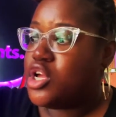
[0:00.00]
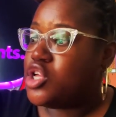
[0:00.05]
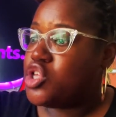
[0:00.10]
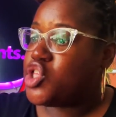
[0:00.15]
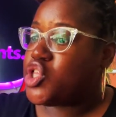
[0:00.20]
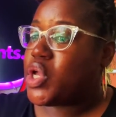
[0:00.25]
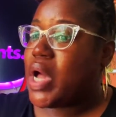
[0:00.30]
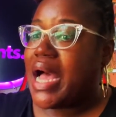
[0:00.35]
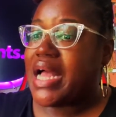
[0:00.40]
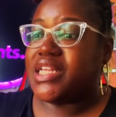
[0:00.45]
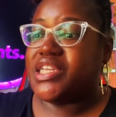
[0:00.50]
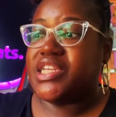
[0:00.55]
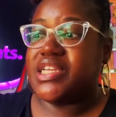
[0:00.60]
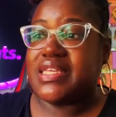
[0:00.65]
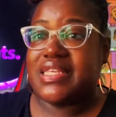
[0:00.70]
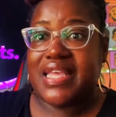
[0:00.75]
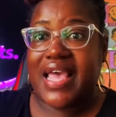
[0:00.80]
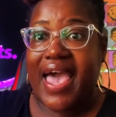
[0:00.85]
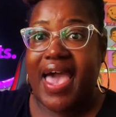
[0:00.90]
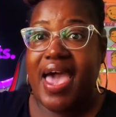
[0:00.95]
So I
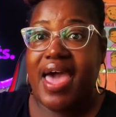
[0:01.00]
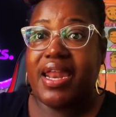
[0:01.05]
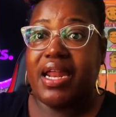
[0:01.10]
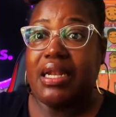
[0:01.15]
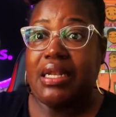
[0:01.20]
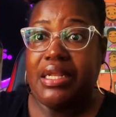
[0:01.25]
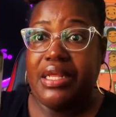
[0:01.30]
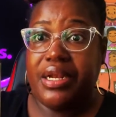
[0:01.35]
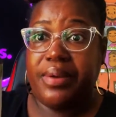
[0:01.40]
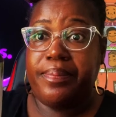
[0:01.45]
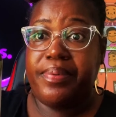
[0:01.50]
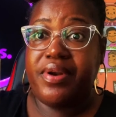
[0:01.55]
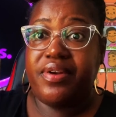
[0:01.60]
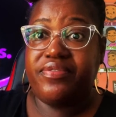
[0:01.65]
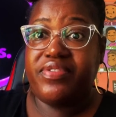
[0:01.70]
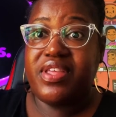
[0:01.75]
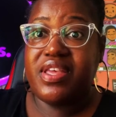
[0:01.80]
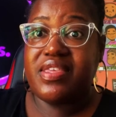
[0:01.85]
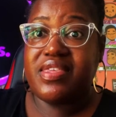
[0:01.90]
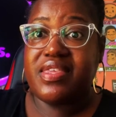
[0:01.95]
just add a little bit
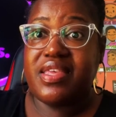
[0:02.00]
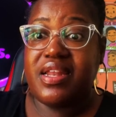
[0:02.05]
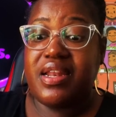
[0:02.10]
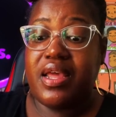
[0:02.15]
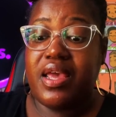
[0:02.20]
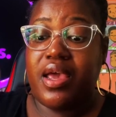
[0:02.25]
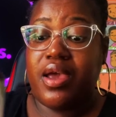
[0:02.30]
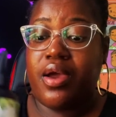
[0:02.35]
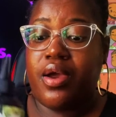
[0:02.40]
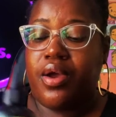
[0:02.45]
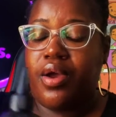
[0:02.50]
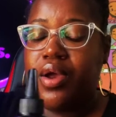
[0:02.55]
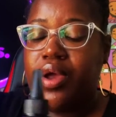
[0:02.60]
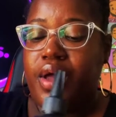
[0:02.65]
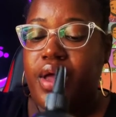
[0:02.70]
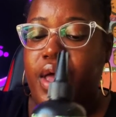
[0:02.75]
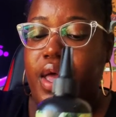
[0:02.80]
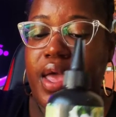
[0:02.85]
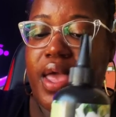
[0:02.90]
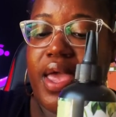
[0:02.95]
of this in there
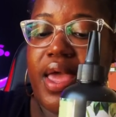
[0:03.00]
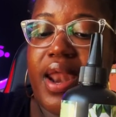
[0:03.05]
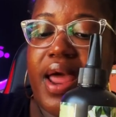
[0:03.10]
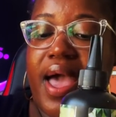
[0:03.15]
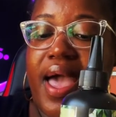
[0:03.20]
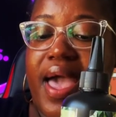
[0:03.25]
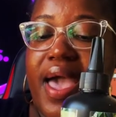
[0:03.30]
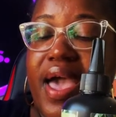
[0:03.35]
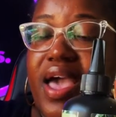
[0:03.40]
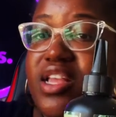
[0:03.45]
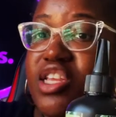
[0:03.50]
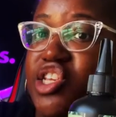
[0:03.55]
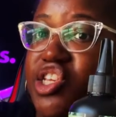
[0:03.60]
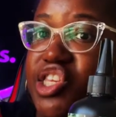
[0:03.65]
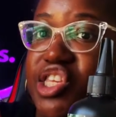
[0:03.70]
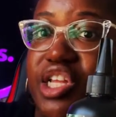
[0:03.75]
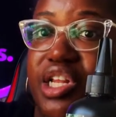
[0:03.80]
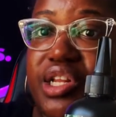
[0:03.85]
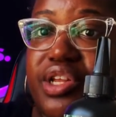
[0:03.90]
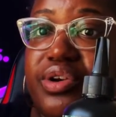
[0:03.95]
and I add
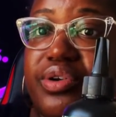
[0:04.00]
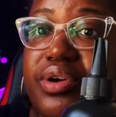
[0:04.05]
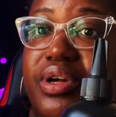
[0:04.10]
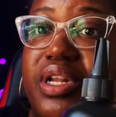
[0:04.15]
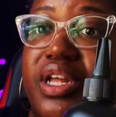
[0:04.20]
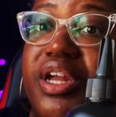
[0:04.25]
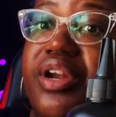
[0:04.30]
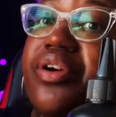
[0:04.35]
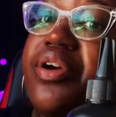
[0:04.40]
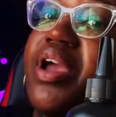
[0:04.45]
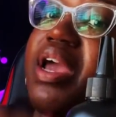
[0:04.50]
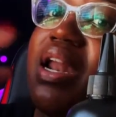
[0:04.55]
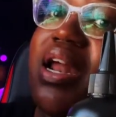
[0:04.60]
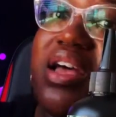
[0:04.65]
just a little glitter and